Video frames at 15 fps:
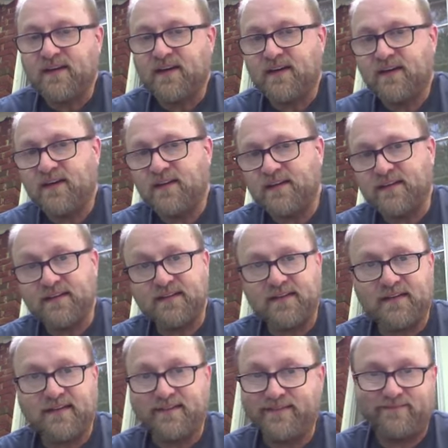And
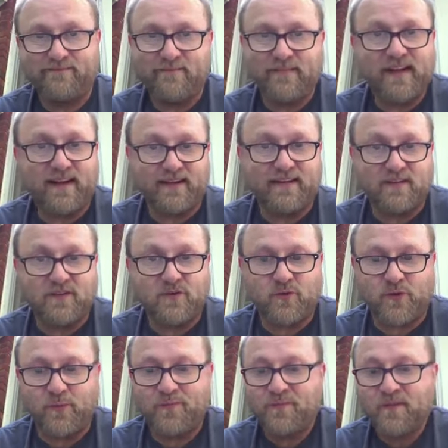it's
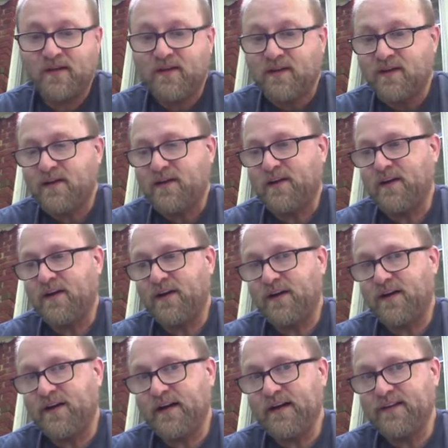true.
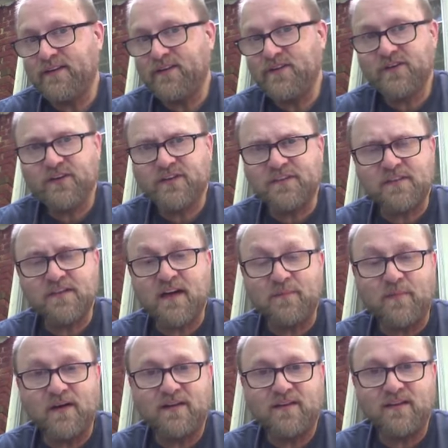And you're just
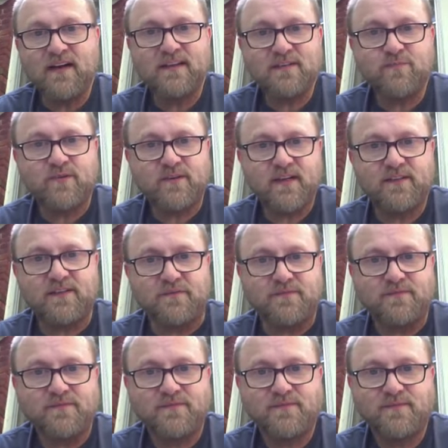not as productive,
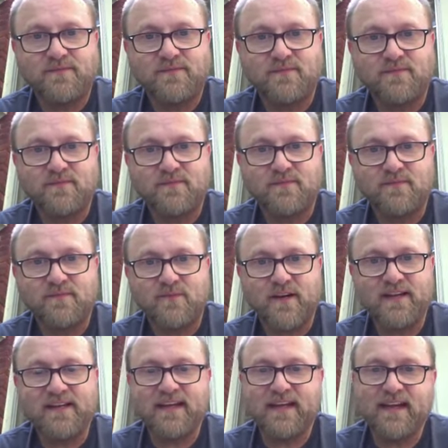
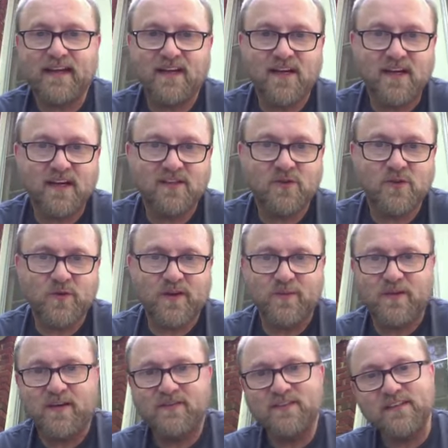right? You can't concentrate.
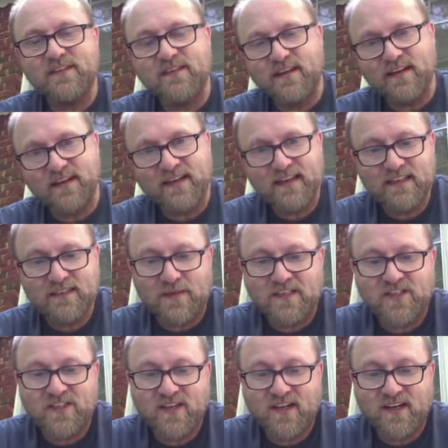Well, obviously you're not going to get as
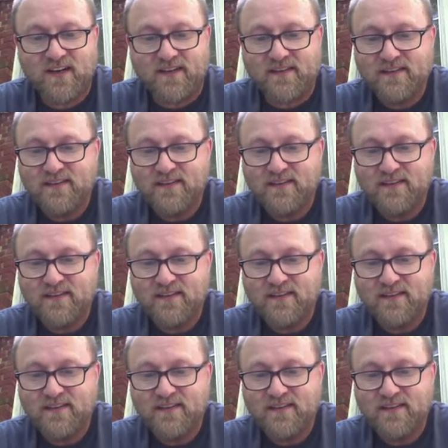much done.